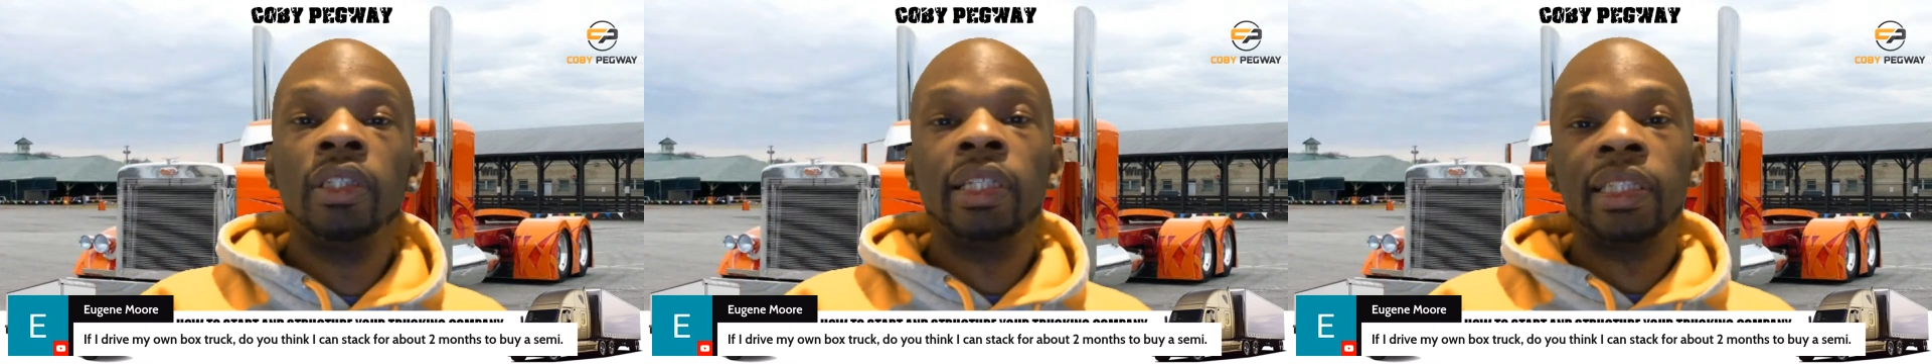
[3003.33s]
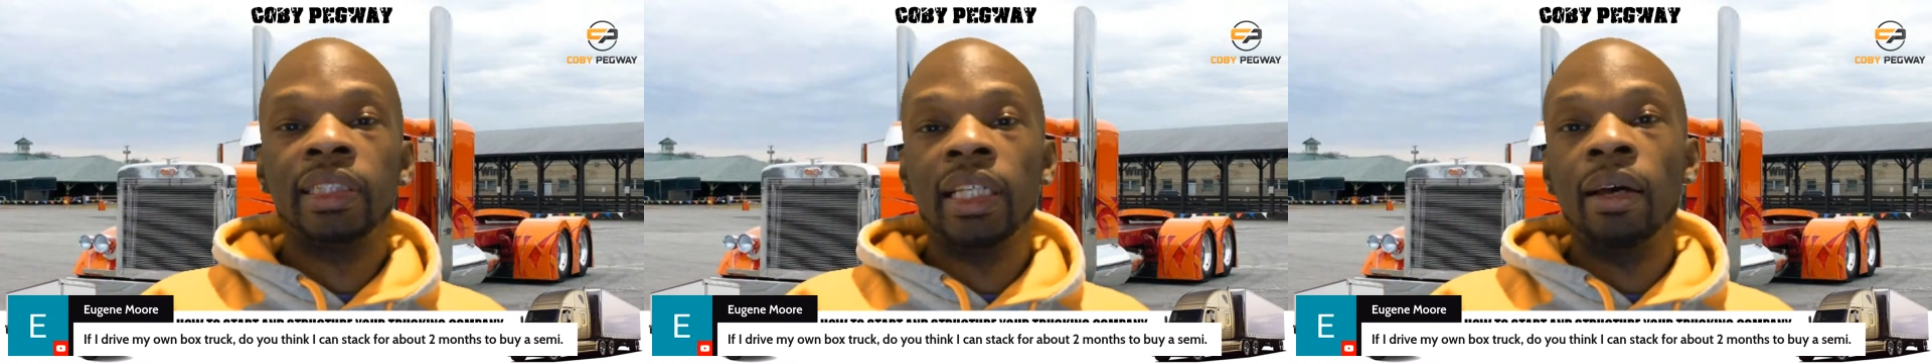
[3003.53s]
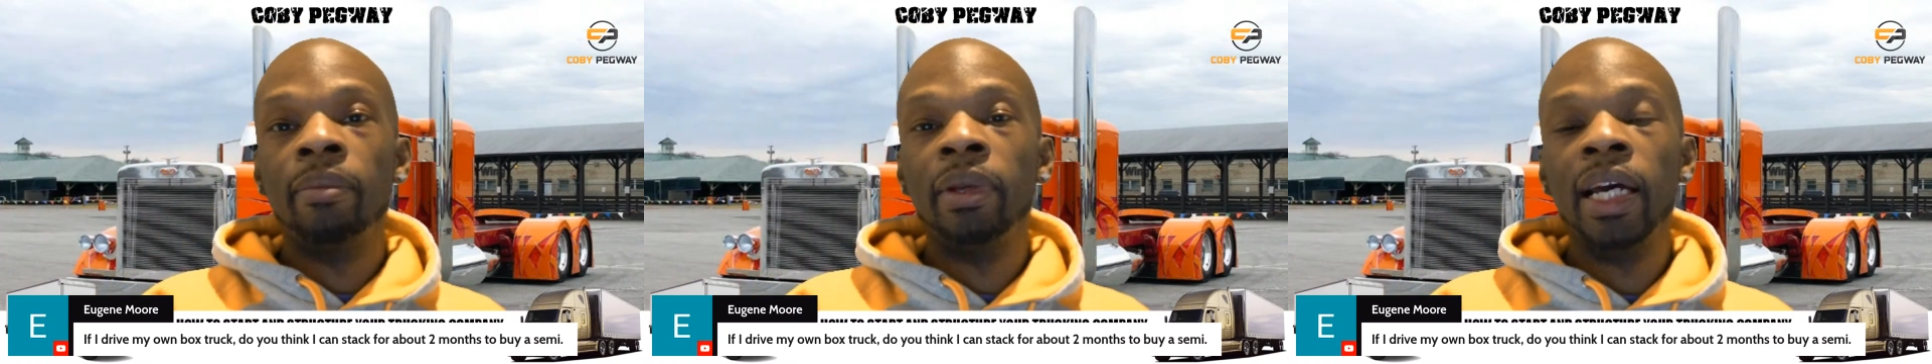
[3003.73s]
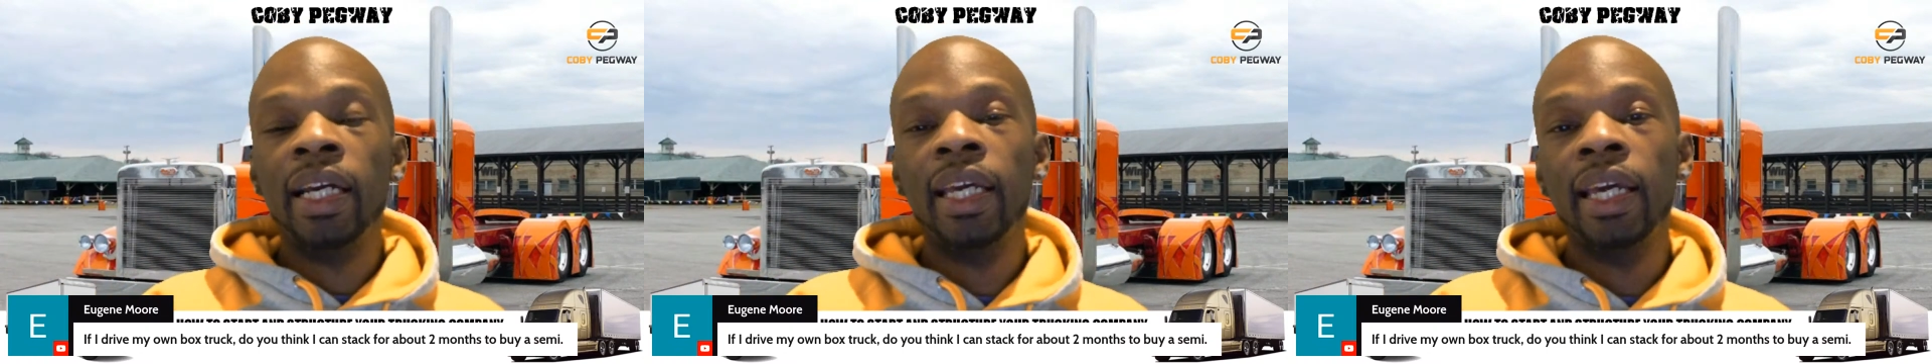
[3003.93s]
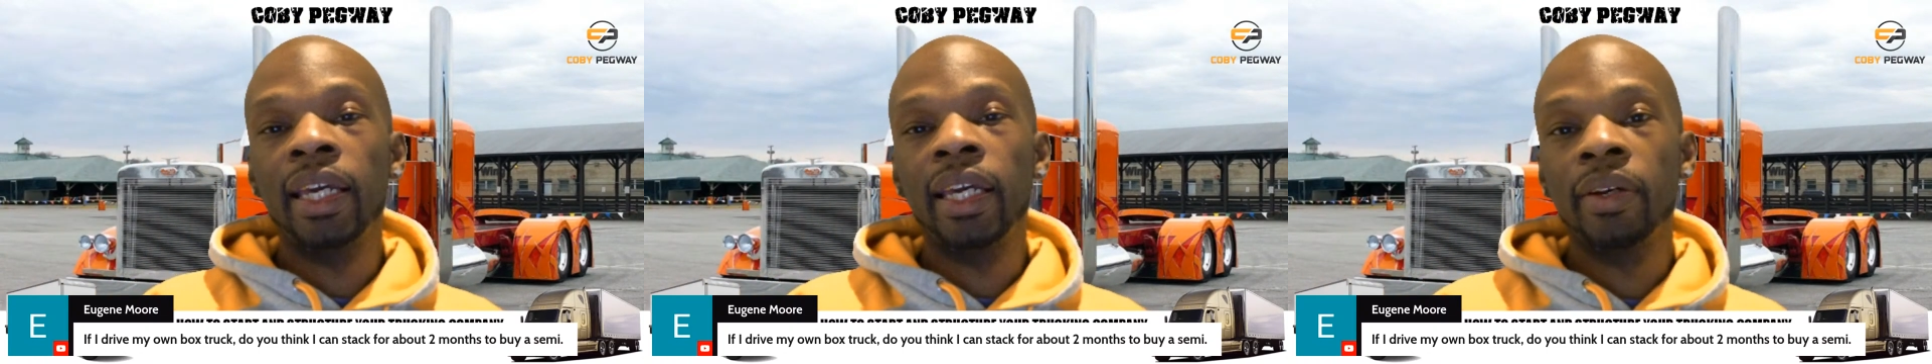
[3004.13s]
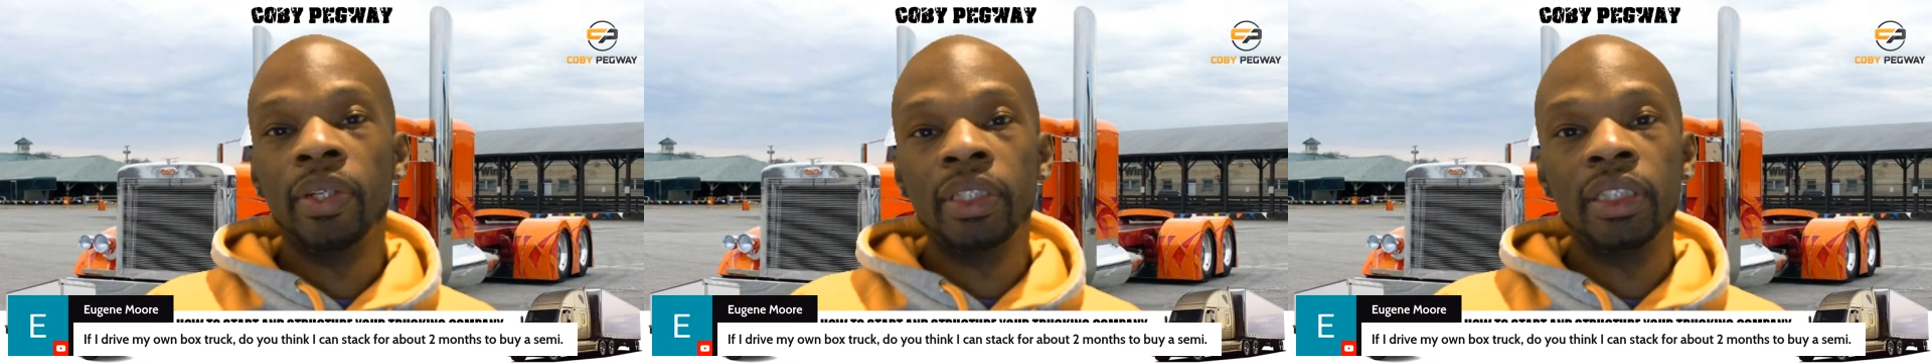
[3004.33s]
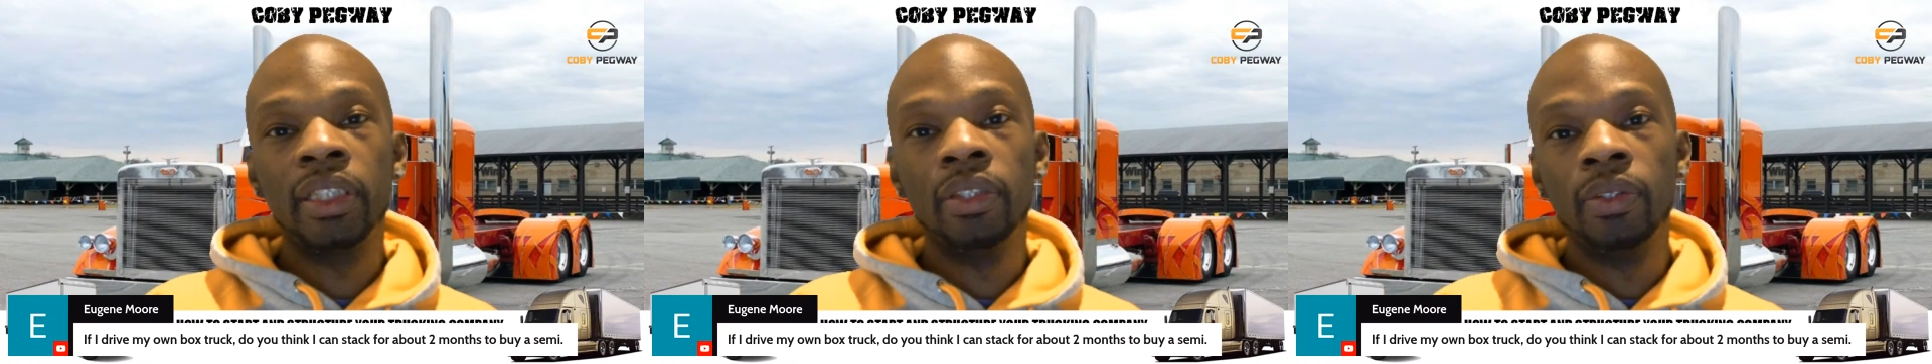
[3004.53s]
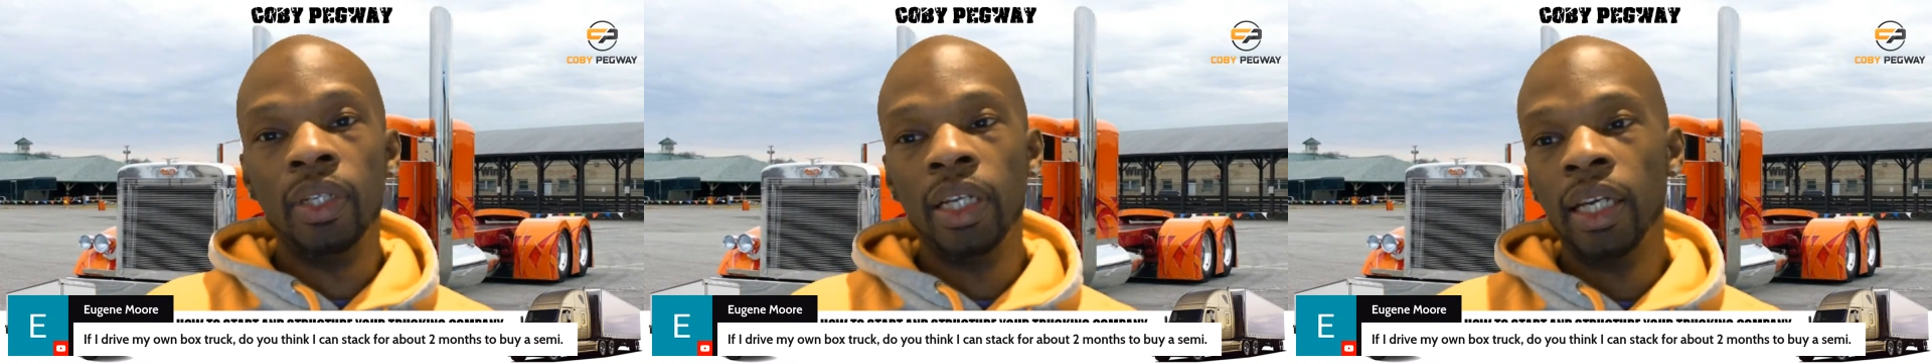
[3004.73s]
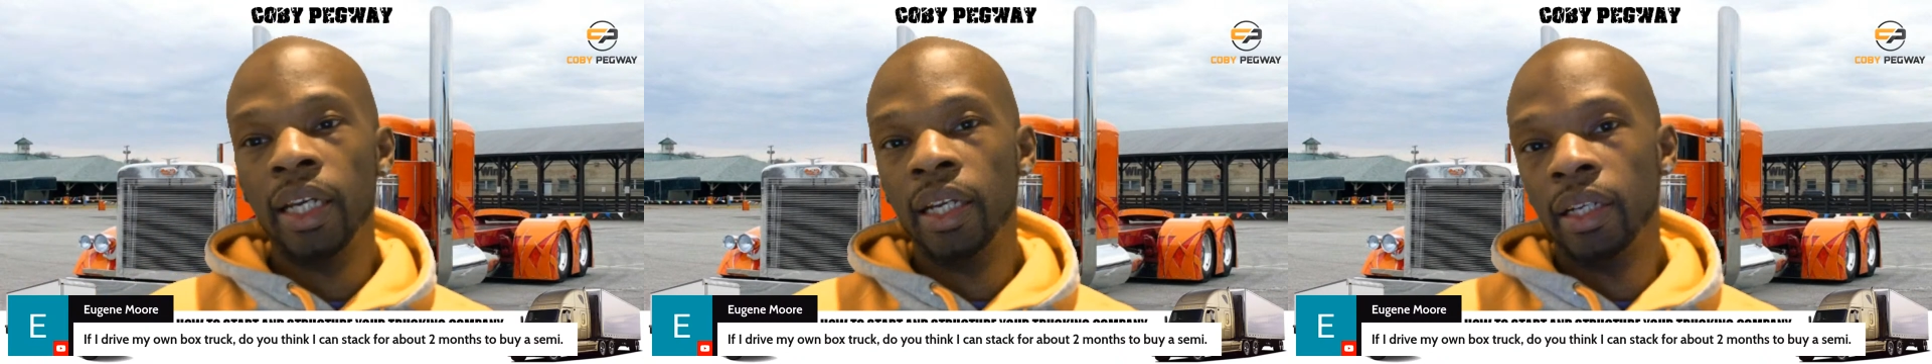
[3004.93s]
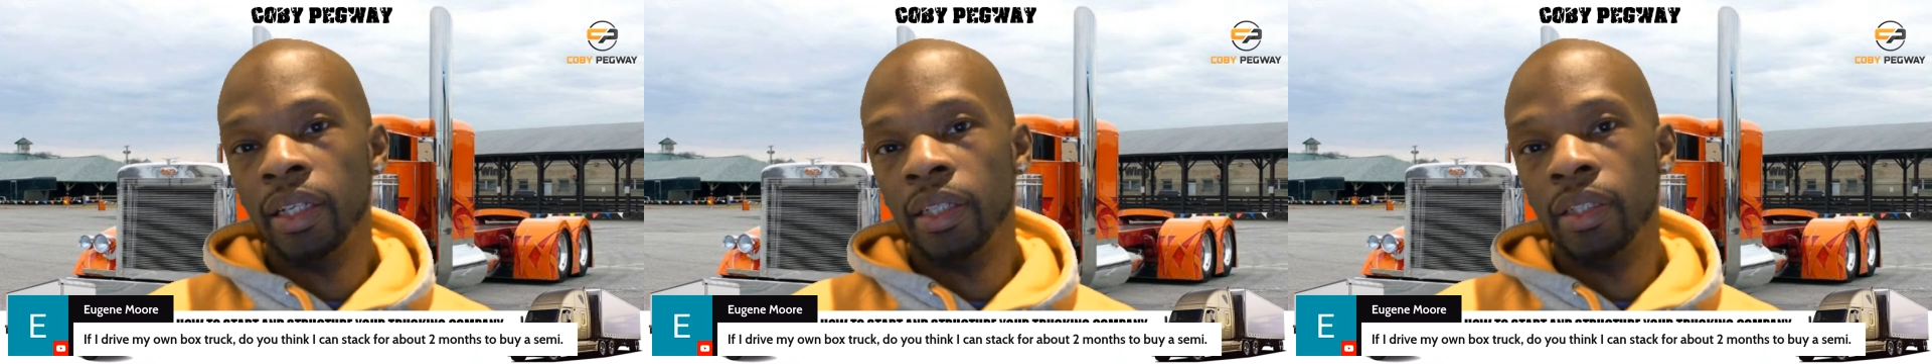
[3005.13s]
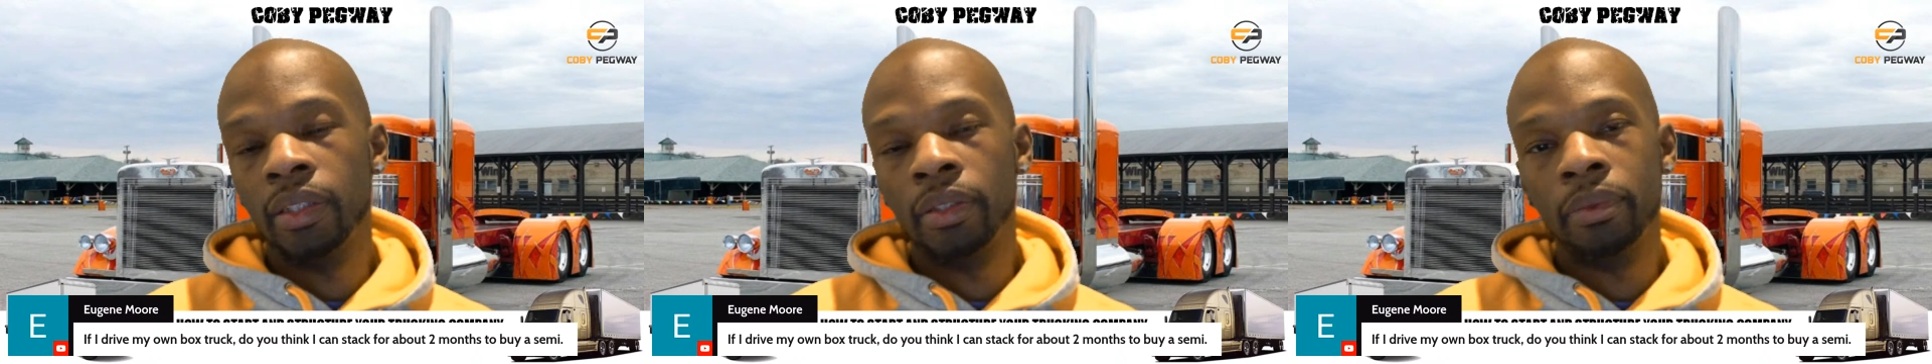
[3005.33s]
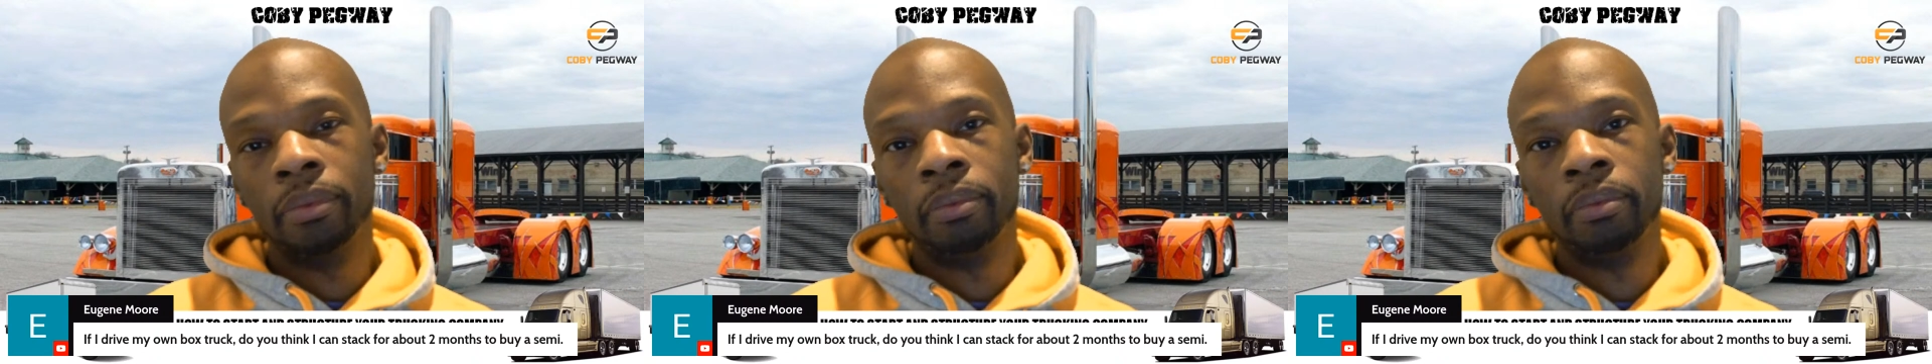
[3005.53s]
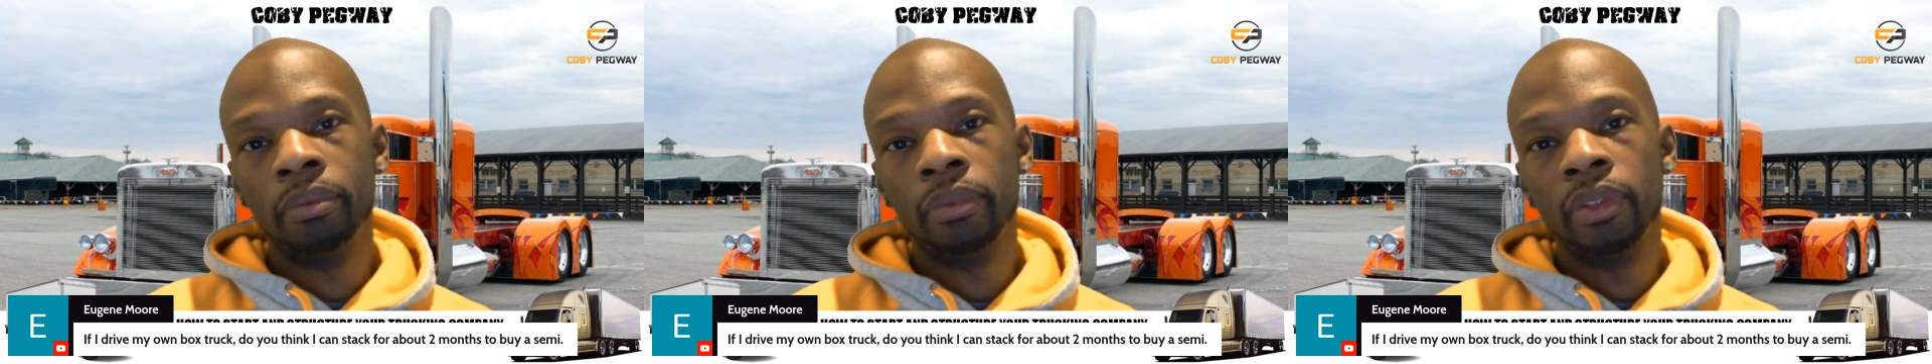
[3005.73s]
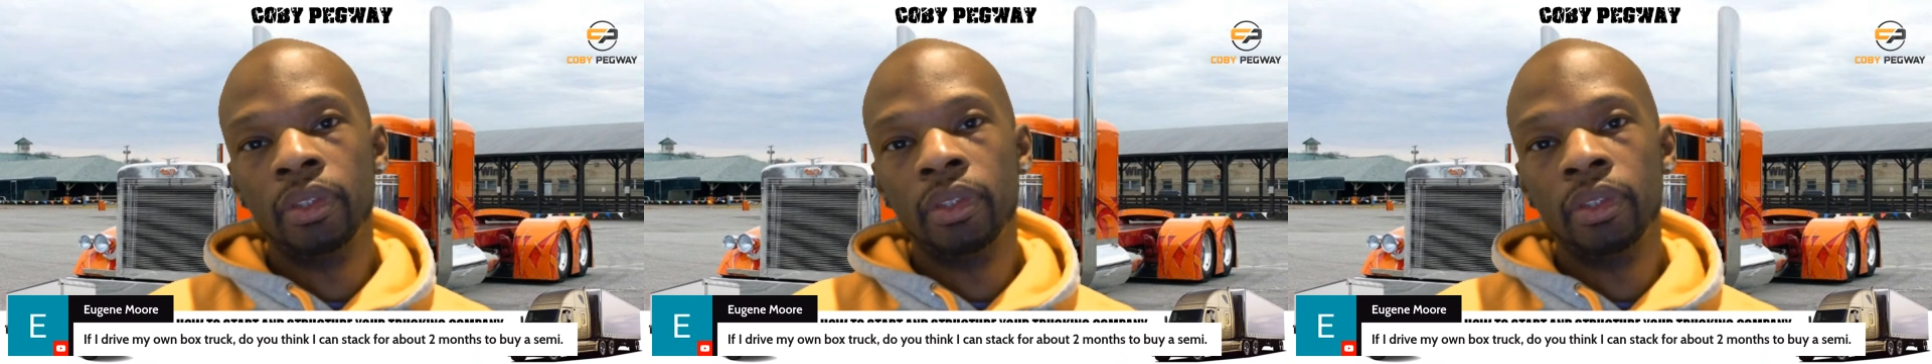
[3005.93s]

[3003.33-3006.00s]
Like I said, I mean, I can't guarantee you that.